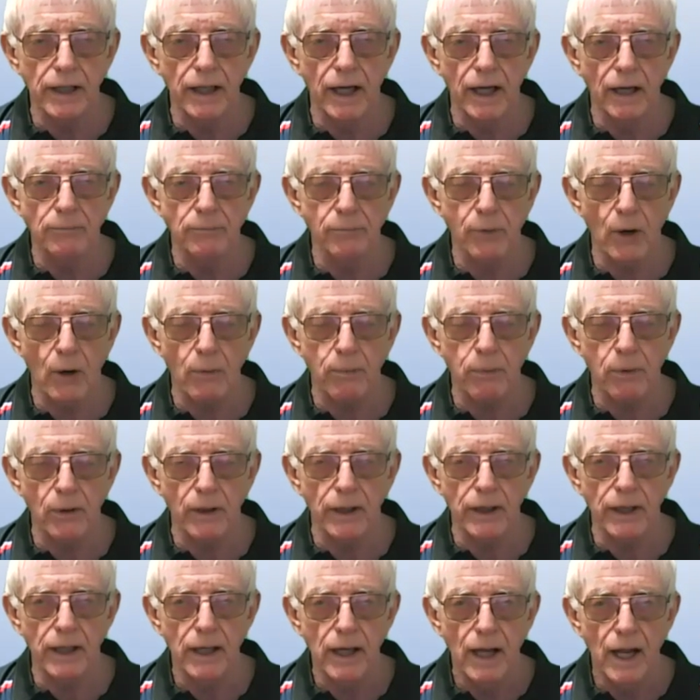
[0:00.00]
and
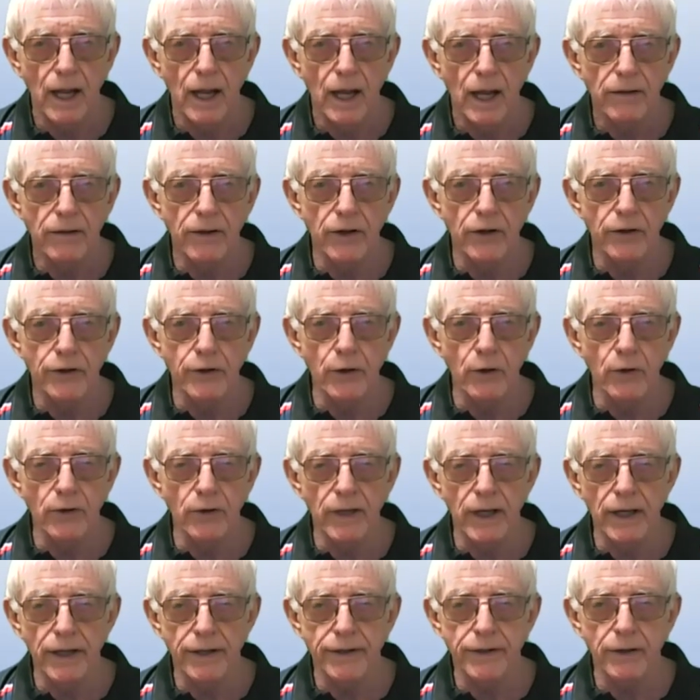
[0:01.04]
properly, you do
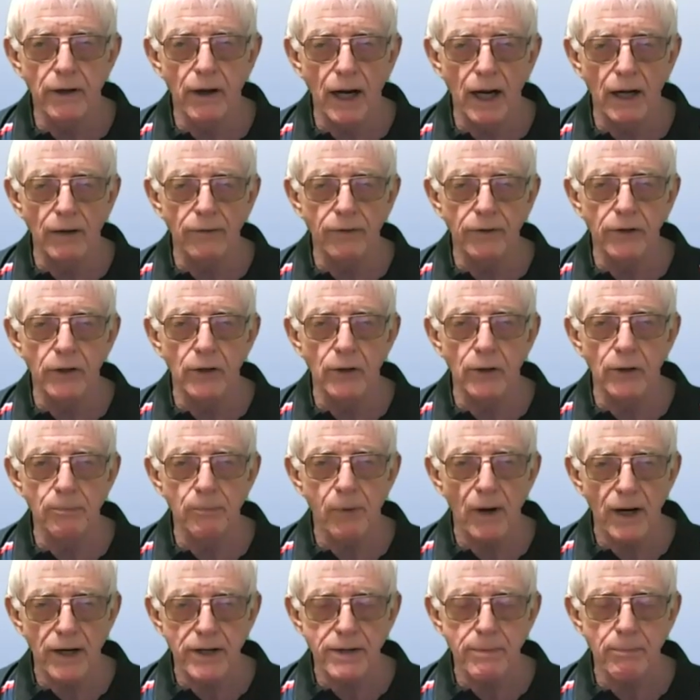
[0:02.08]
need to have your
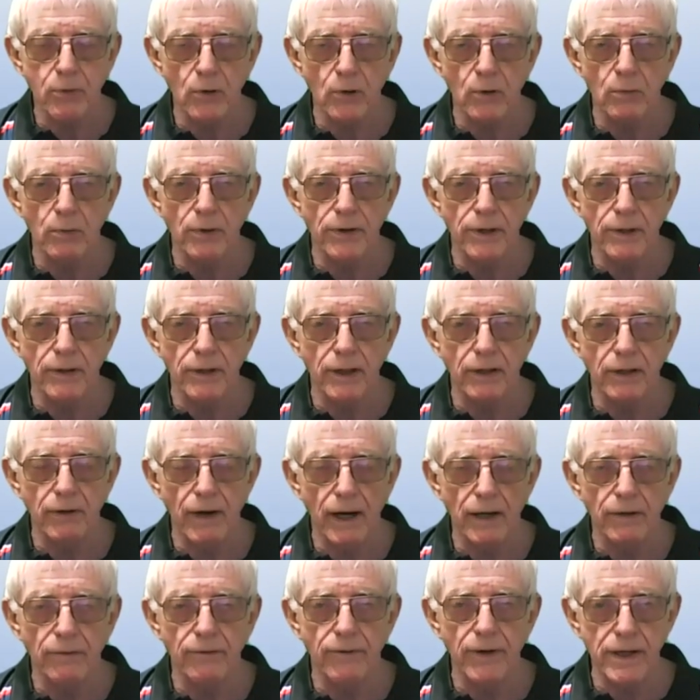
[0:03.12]
passport with the
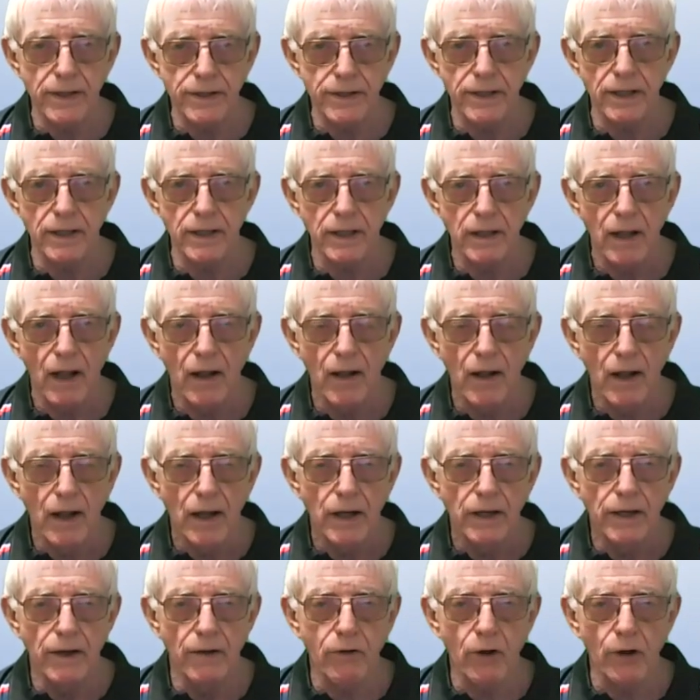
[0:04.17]
correct visa.
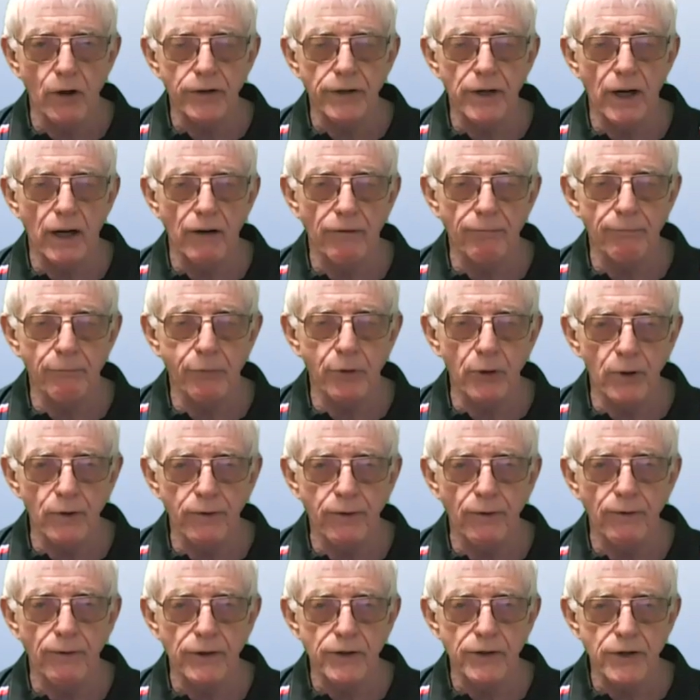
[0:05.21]
You've got to have proof
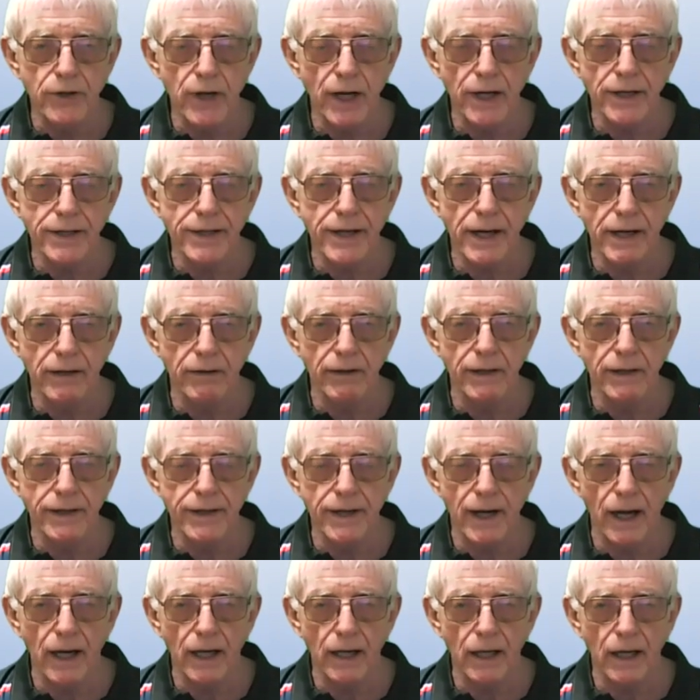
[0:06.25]
of address here in
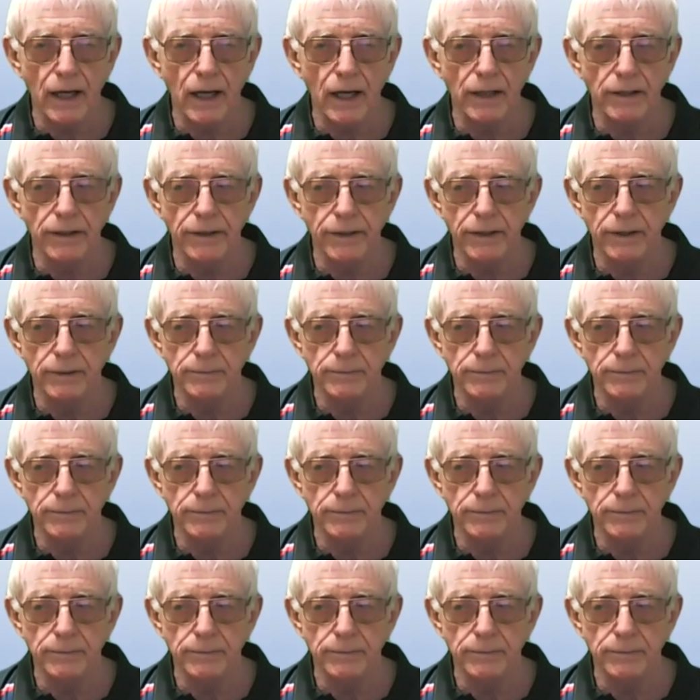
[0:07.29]
Thailand.